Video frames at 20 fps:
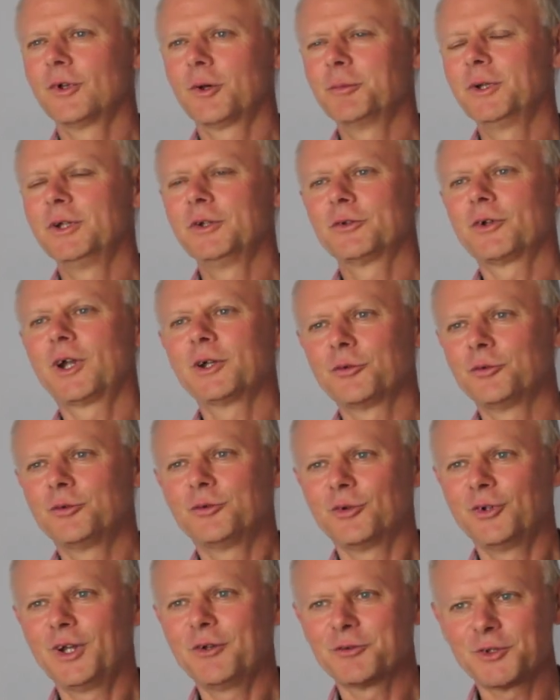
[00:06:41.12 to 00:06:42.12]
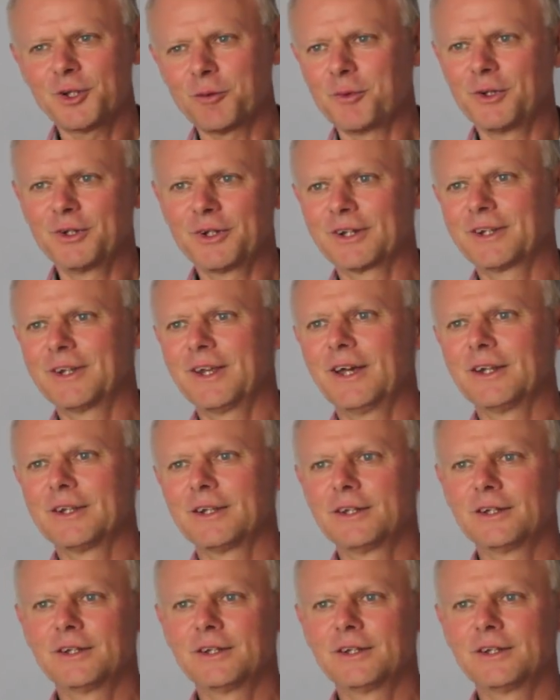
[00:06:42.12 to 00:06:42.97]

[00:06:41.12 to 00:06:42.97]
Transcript: I mean, try to, to live something like that.